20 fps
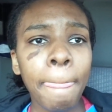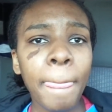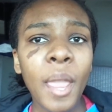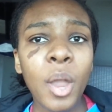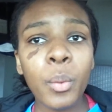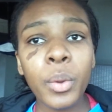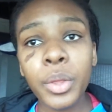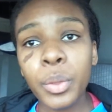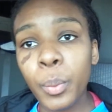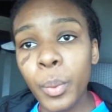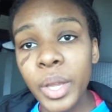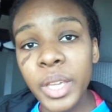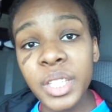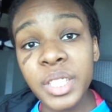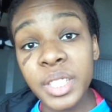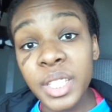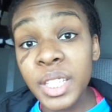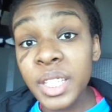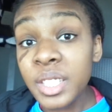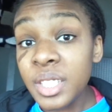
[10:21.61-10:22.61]
with
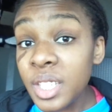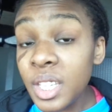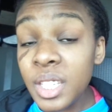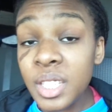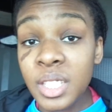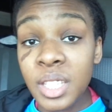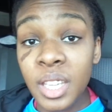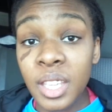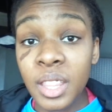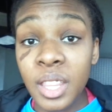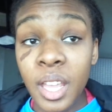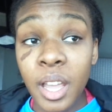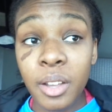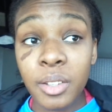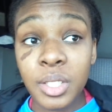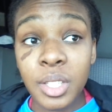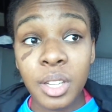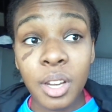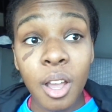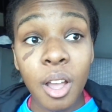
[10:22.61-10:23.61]
wasting
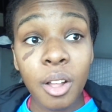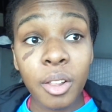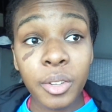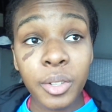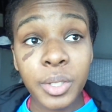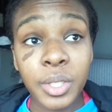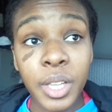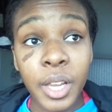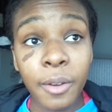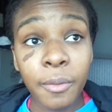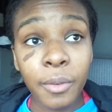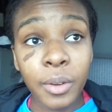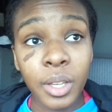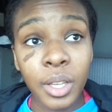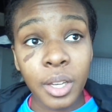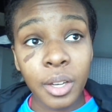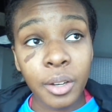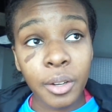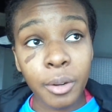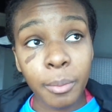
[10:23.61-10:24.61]
$16,000 every
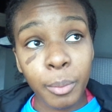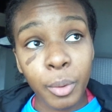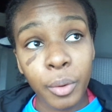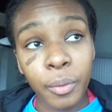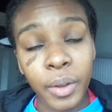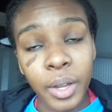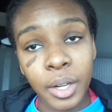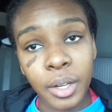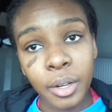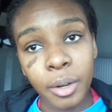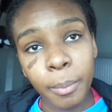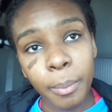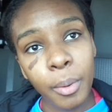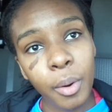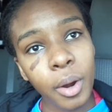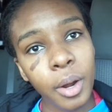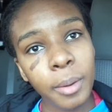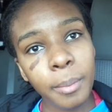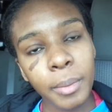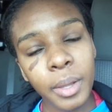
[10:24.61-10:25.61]
year to move out an
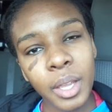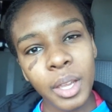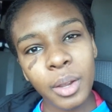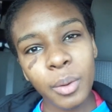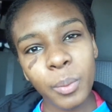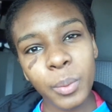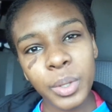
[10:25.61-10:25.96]
apartment,